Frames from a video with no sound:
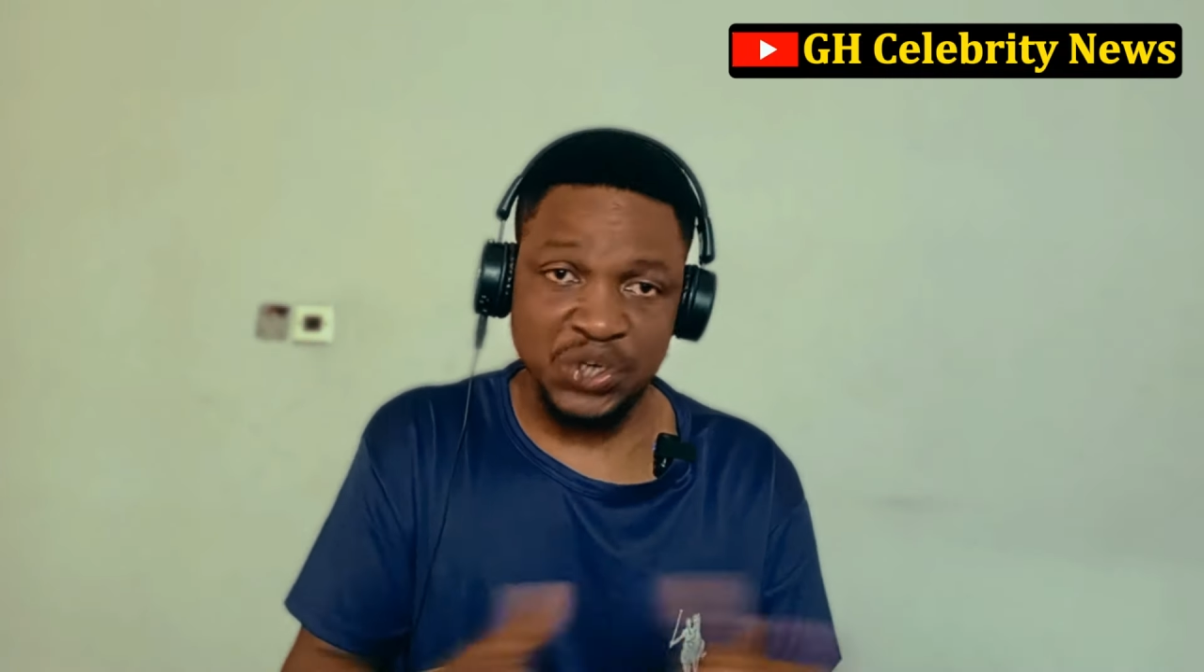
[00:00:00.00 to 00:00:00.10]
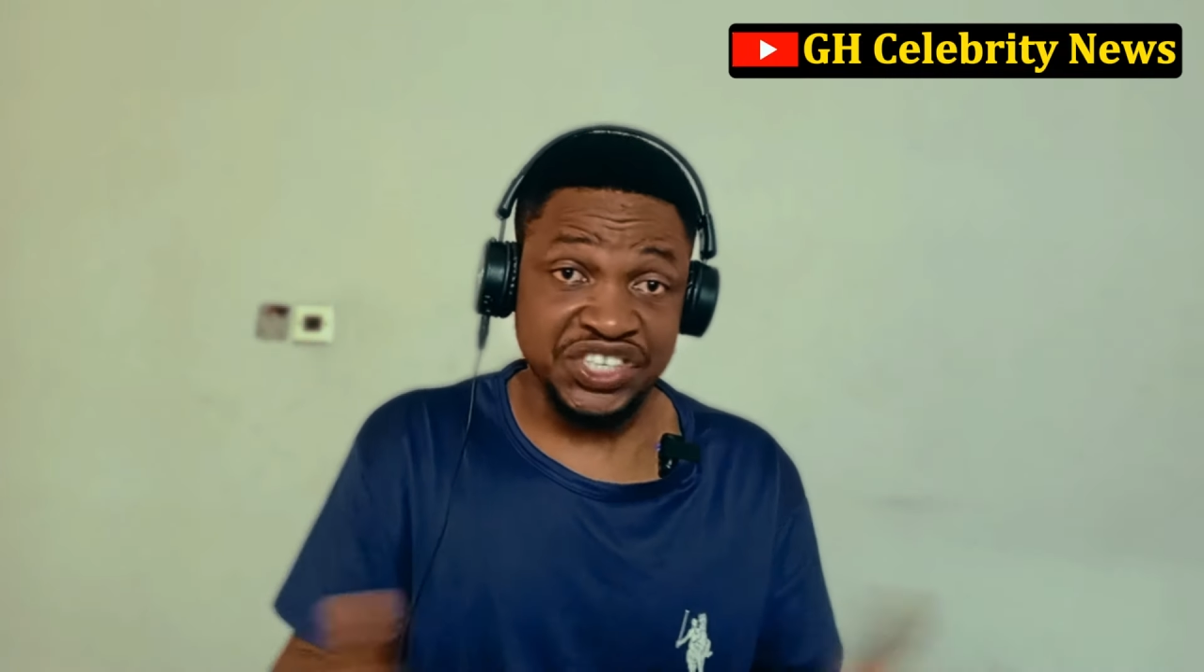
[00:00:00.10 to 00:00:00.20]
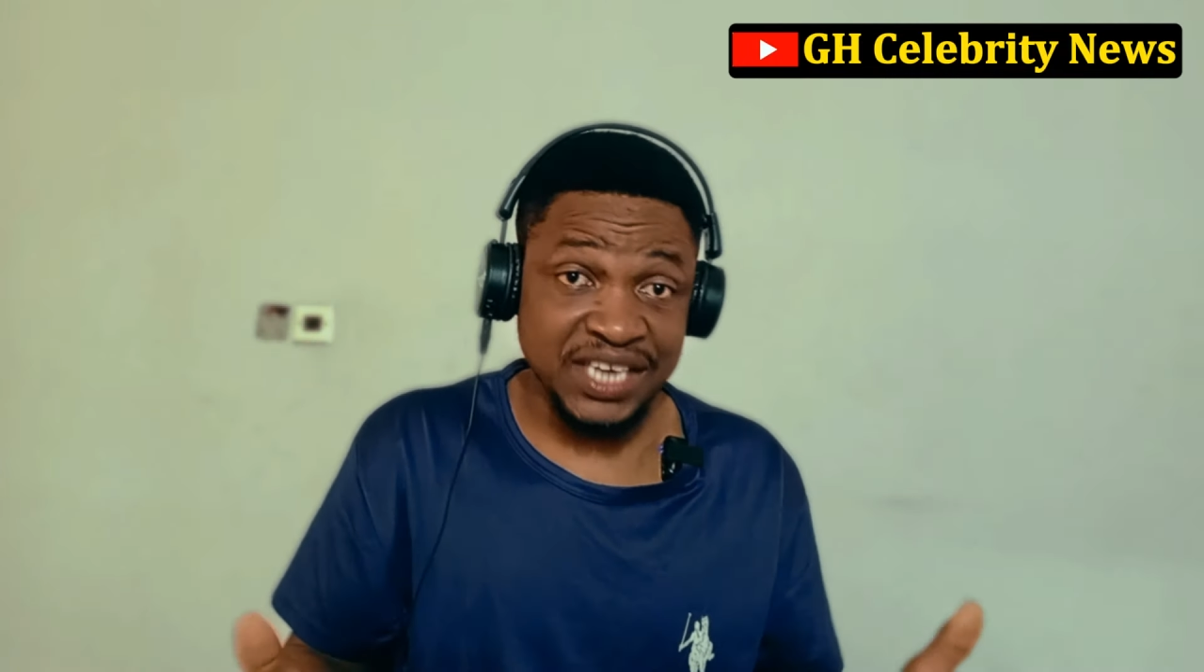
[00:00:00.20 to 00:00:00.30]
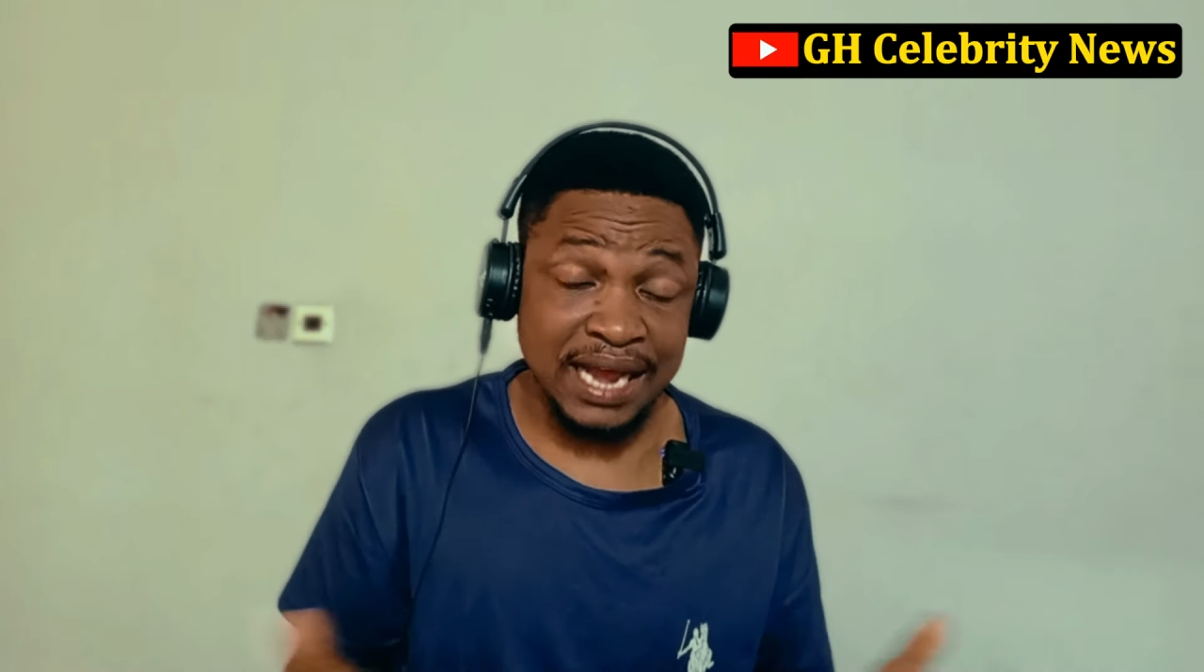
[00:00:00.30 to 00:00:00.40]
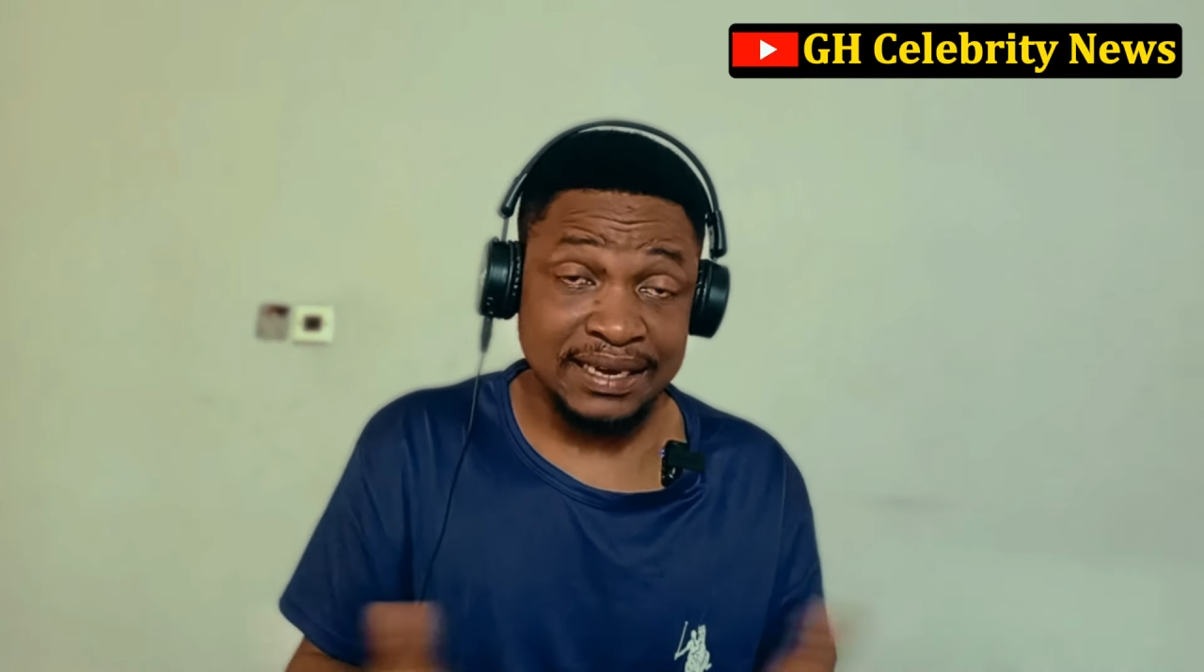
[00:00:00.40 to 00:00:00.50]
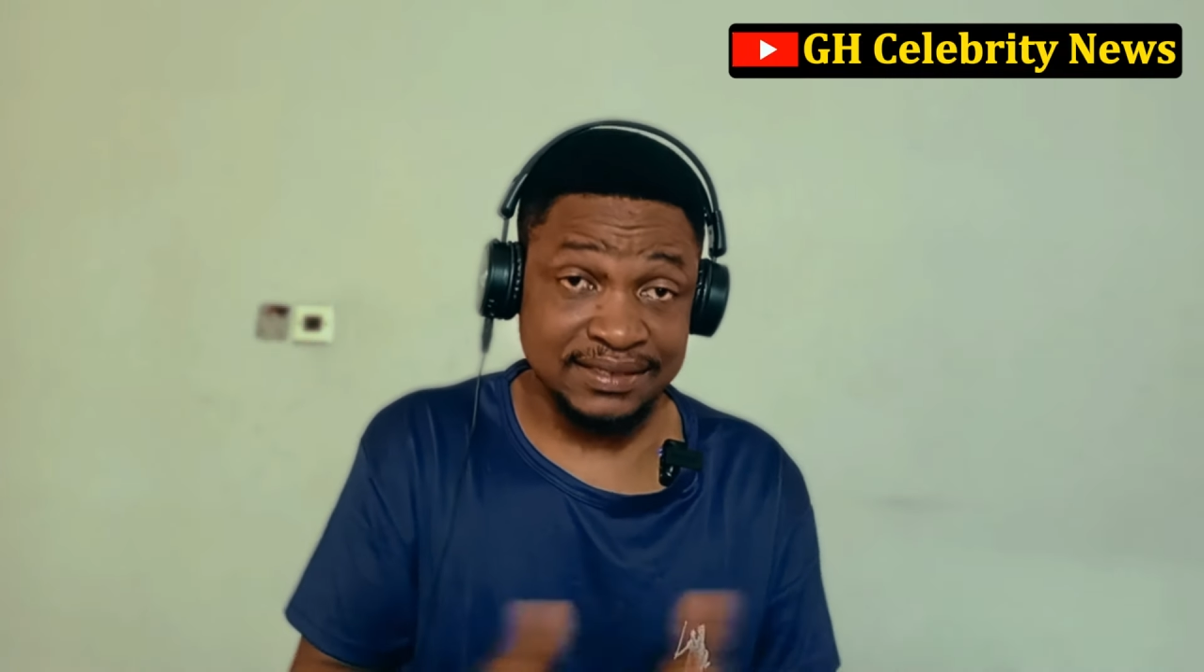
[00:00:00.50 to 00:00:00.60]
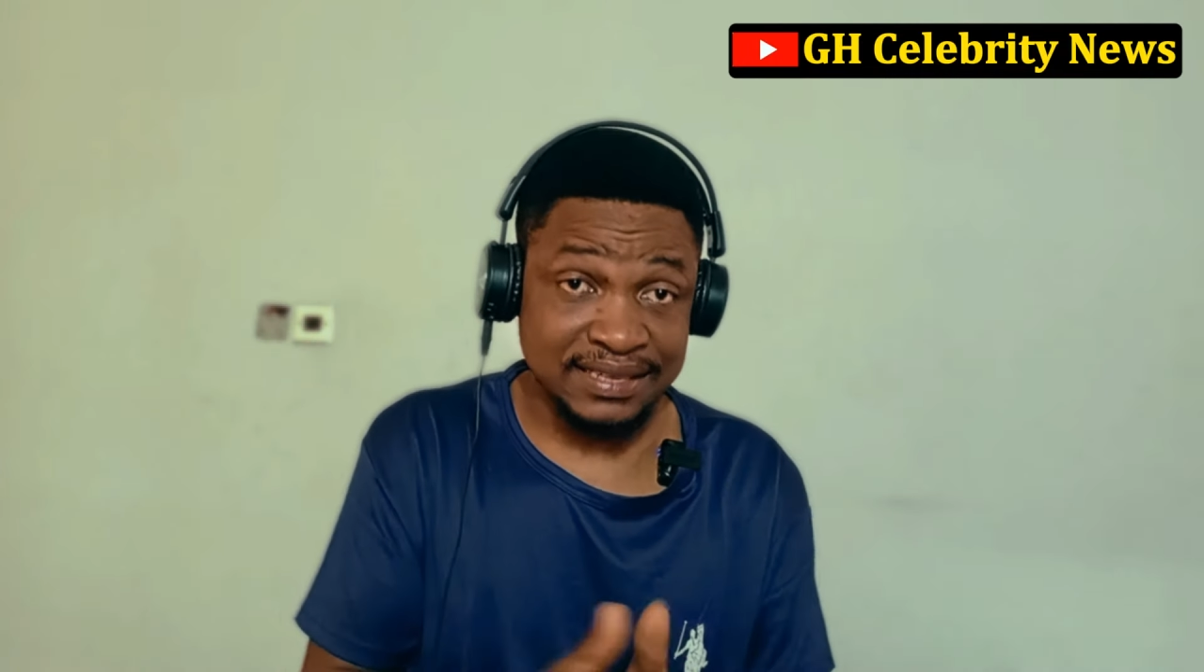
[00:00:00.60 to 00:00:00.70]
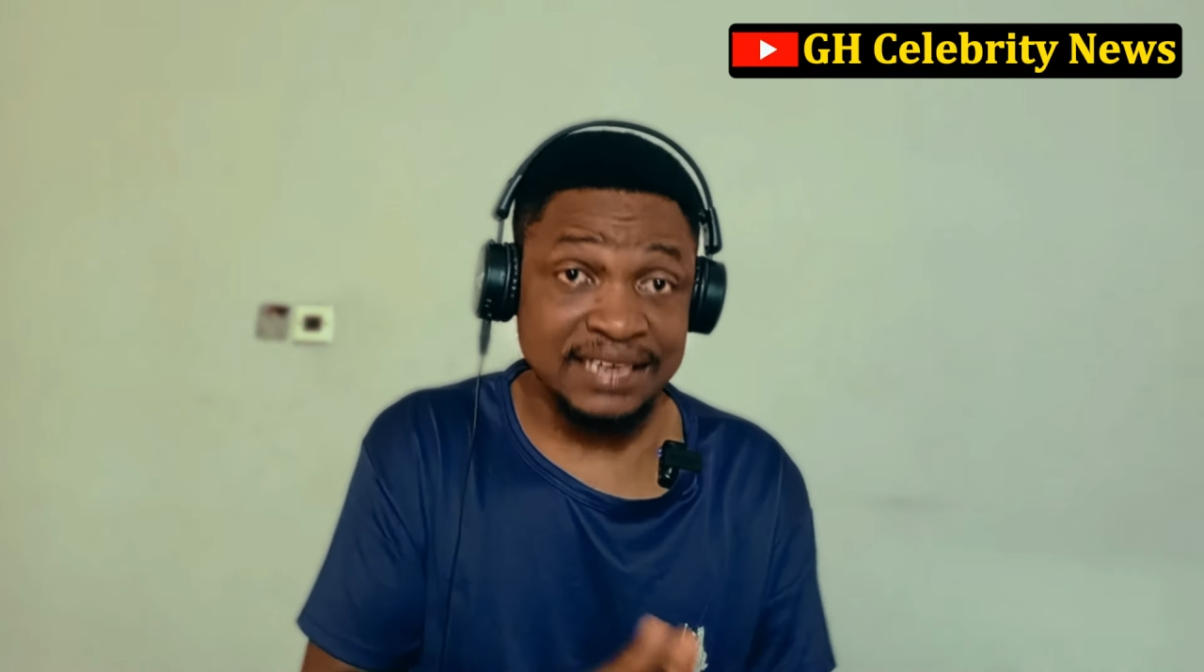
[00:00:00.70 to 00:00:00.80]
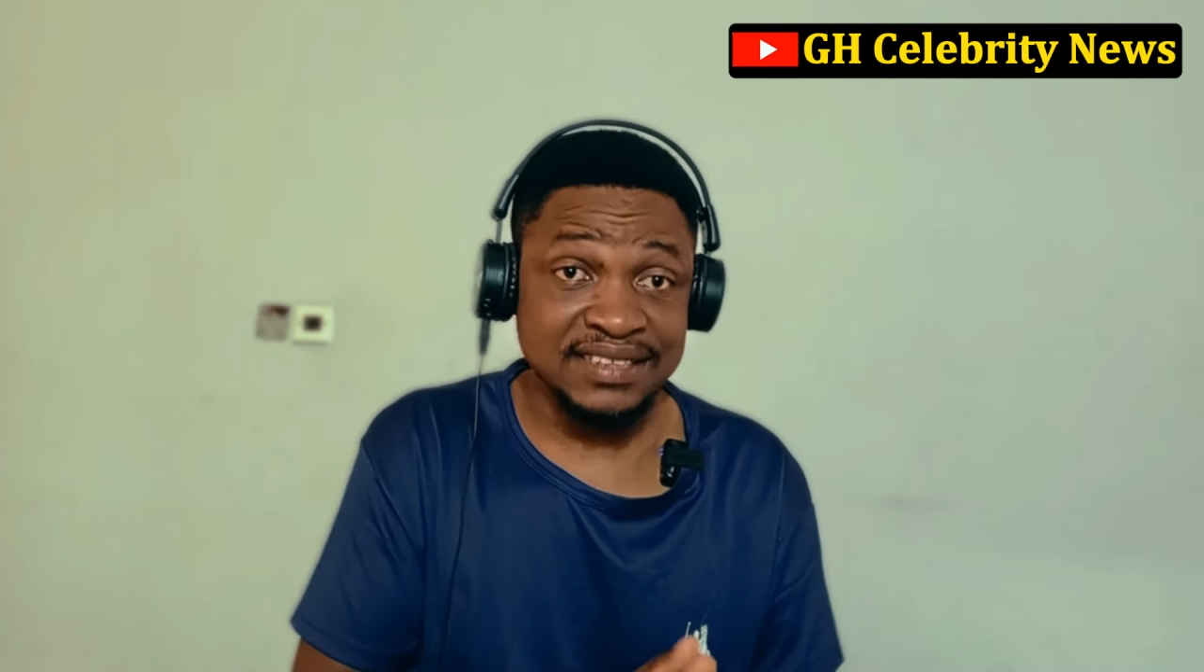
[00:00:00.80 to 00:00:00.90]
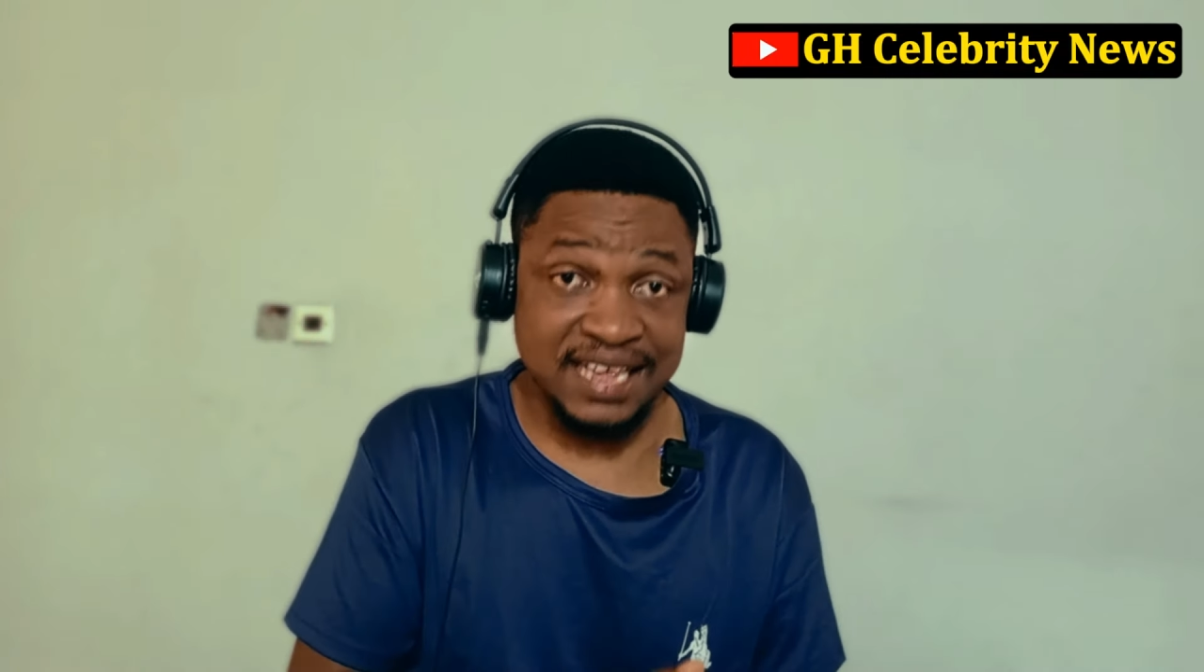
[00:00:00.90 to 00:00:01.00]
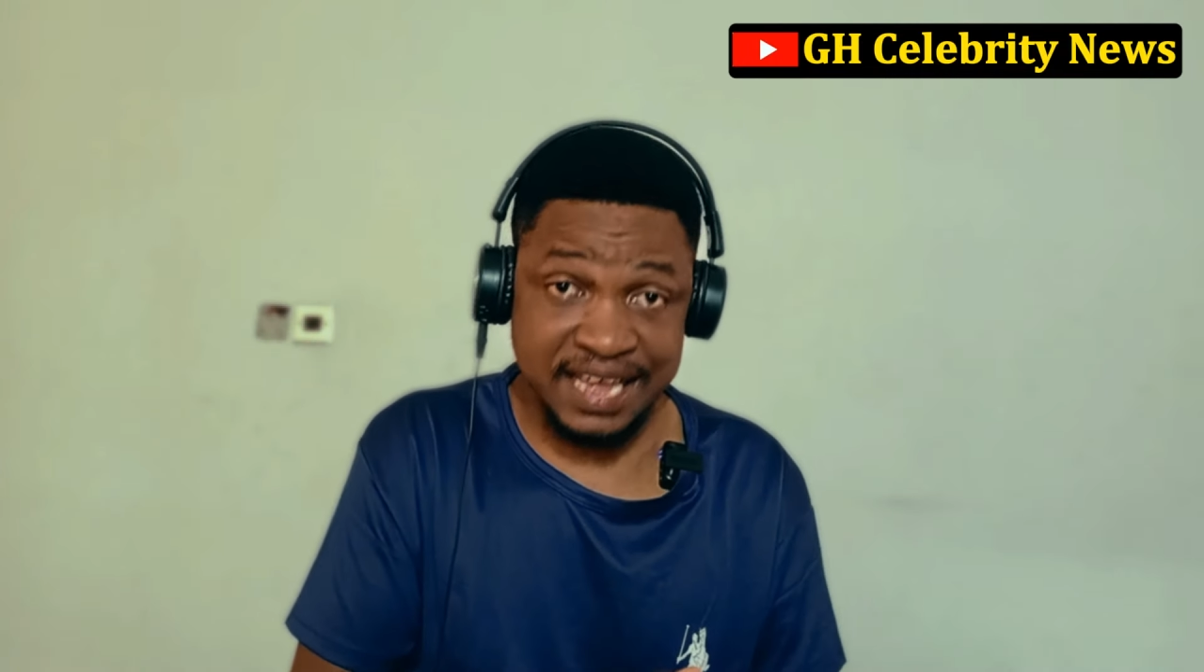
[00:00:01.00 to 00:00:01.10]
or she understand